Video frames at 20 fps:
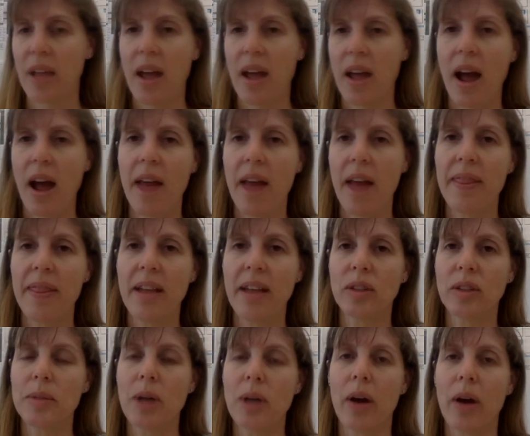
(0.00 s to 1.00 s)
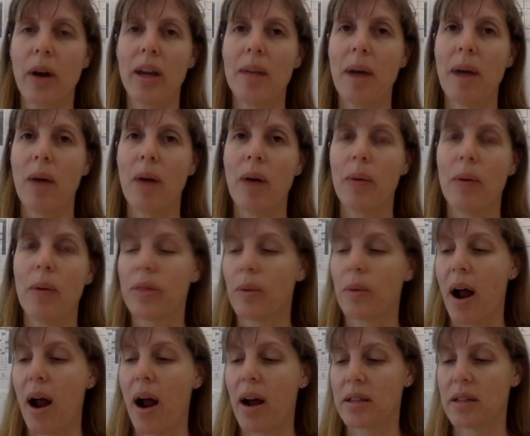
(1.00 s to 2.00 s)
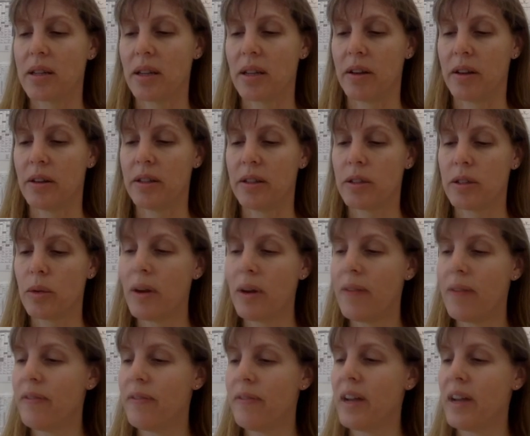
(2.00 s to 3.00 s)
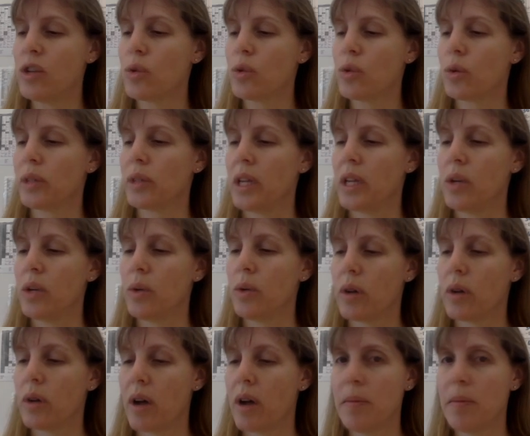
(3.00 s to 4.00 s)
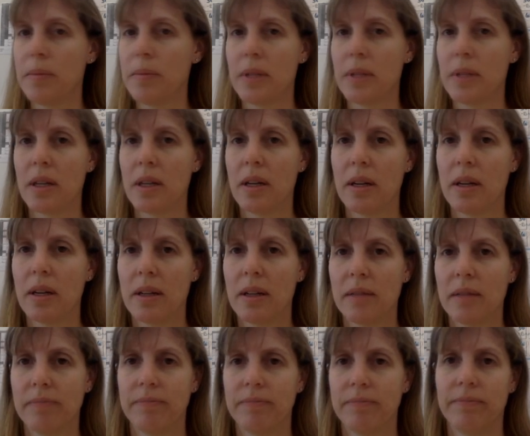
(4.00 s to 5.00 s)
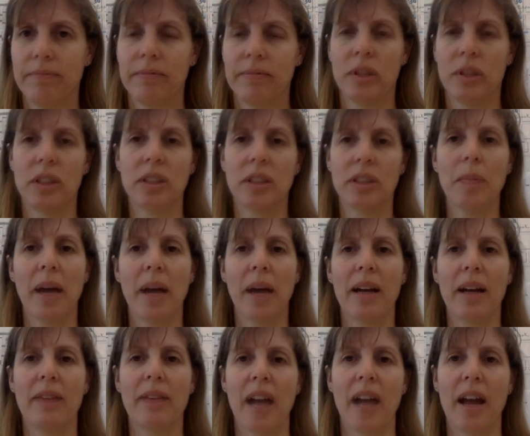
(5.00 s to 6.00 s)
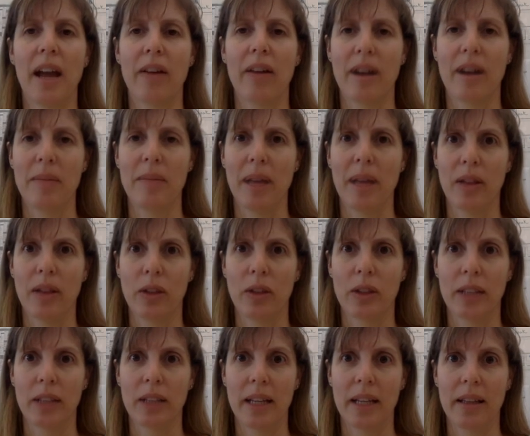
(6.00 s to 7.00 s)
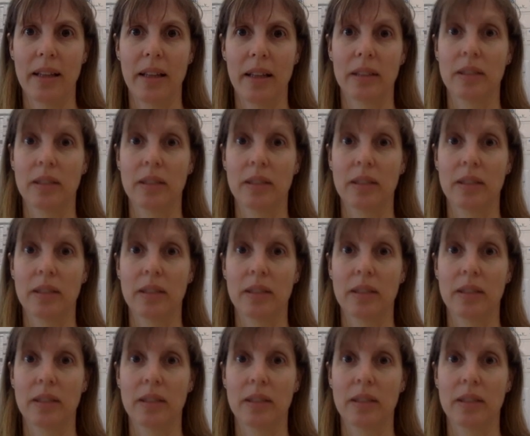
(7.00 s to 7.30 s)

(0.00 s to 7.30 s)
And that's what I'm talking about with the rock cycle. So eventually you'll come to some kind of diagram that looks like this.